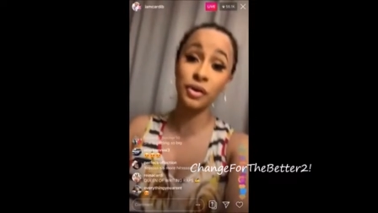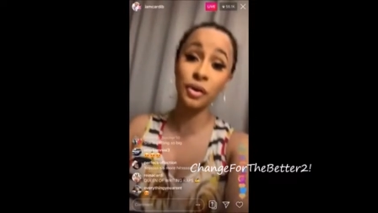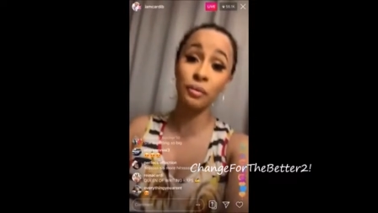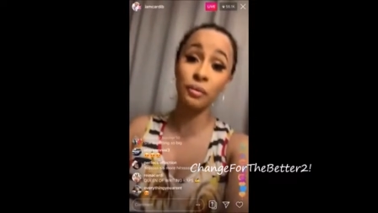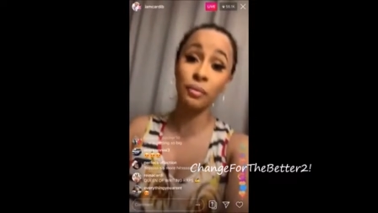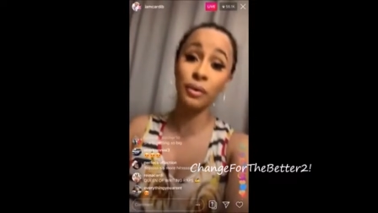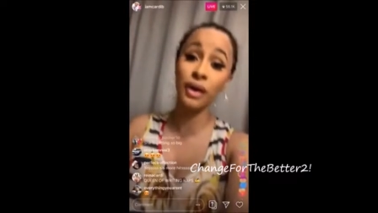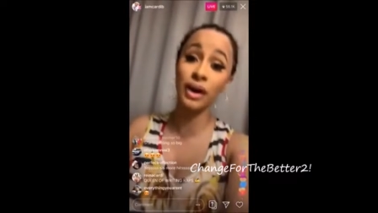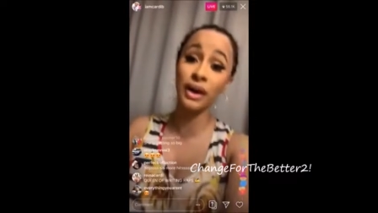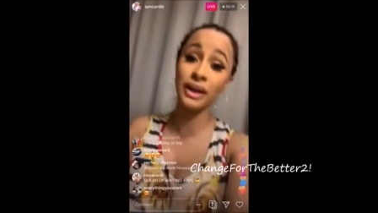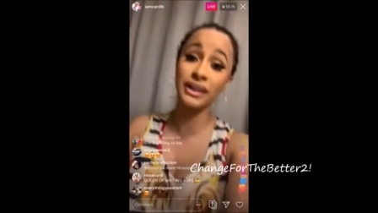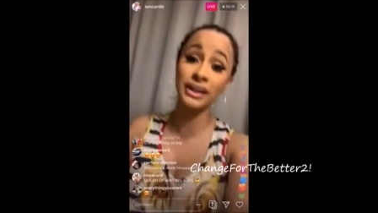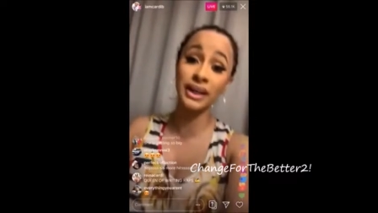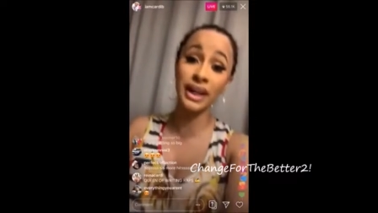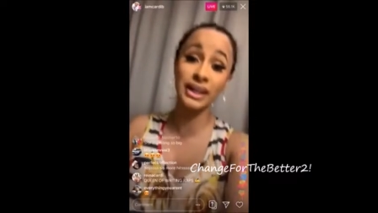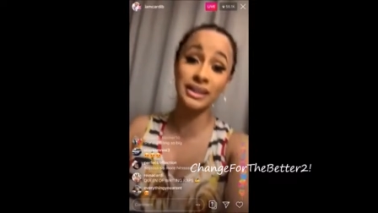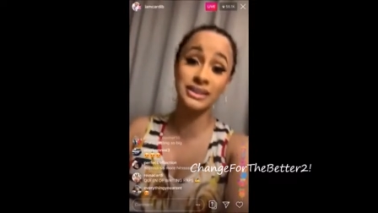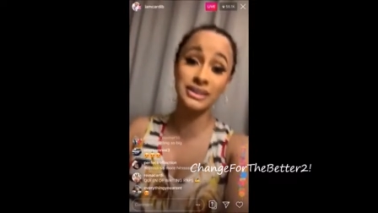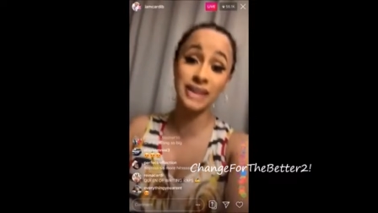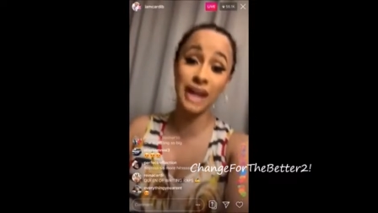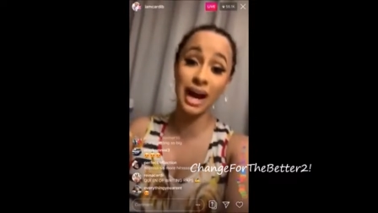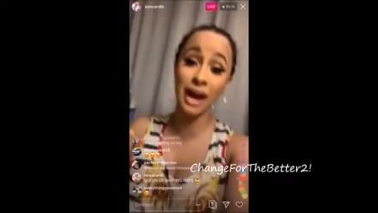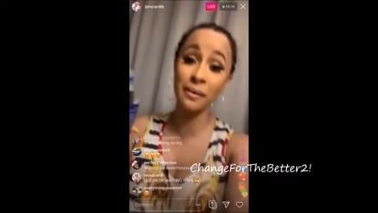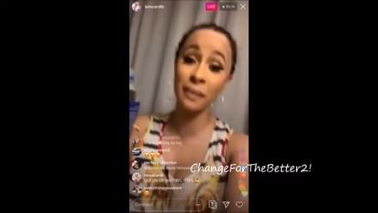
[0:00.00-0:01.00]
you know what?
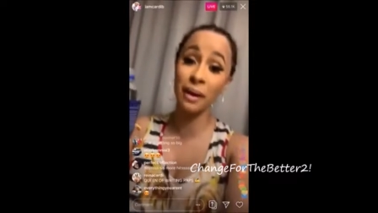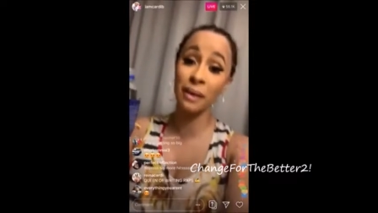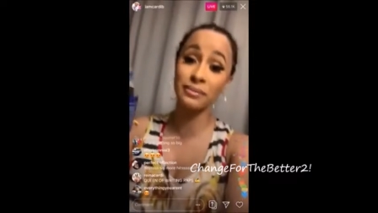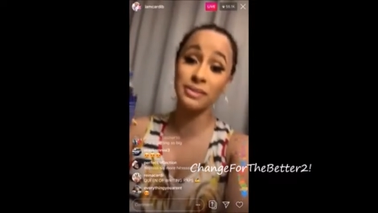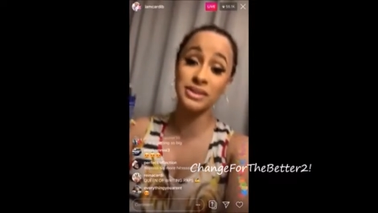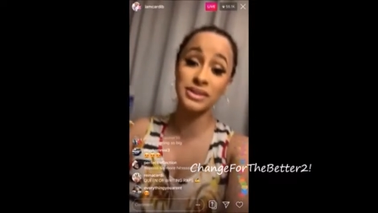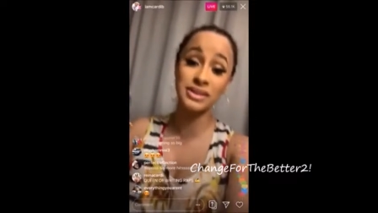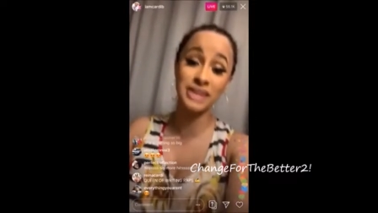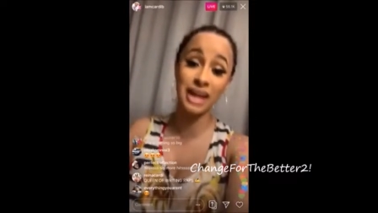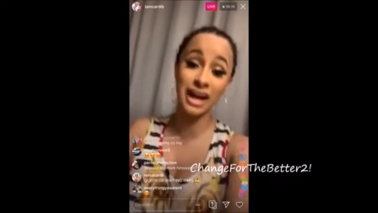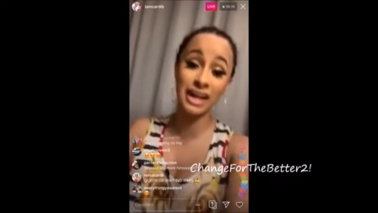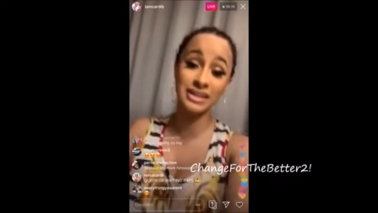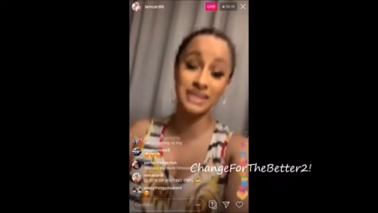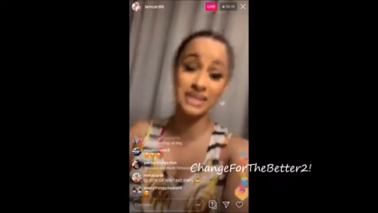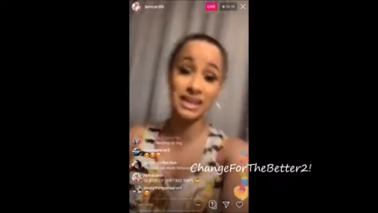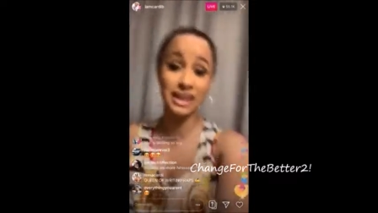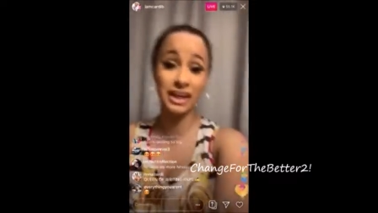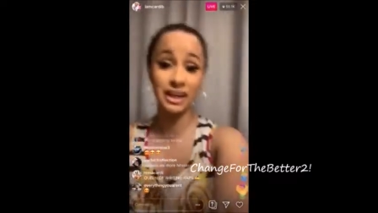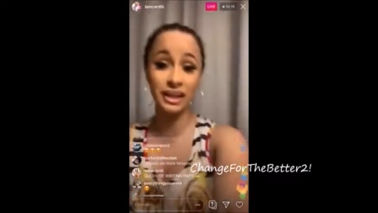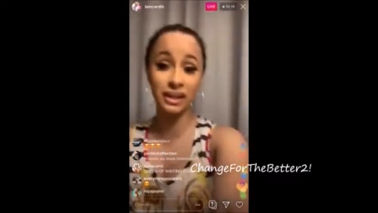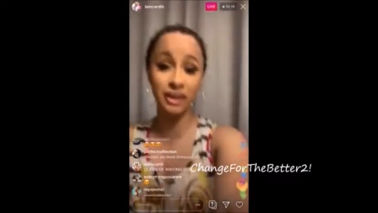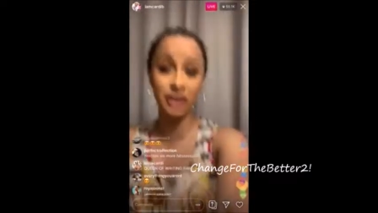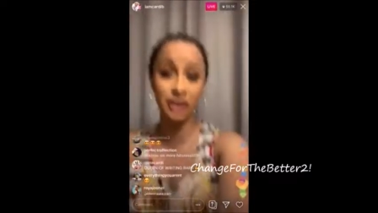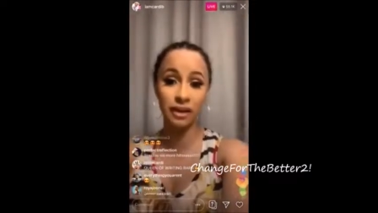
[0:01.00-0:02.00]
Next time, I'm just not
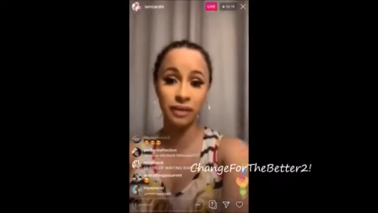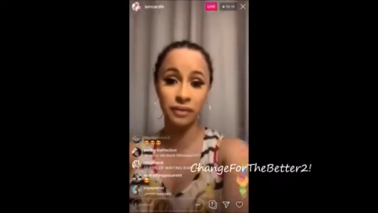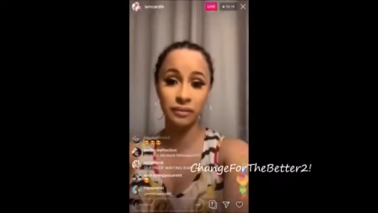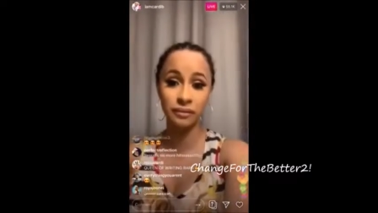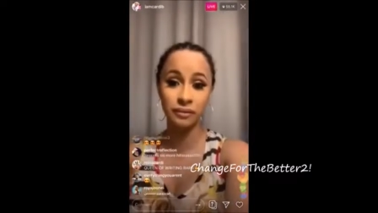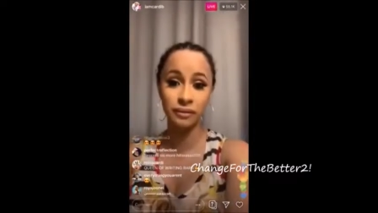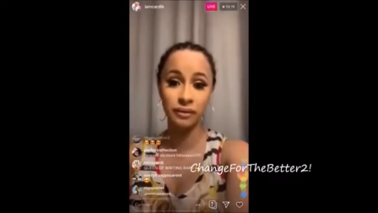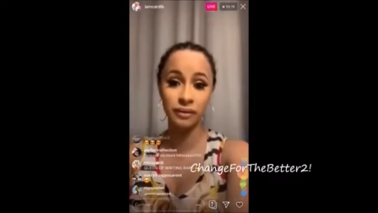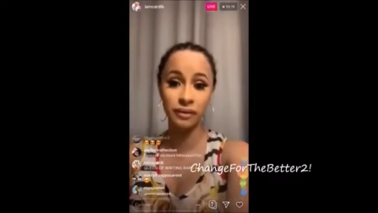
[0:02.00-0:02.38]
taking a,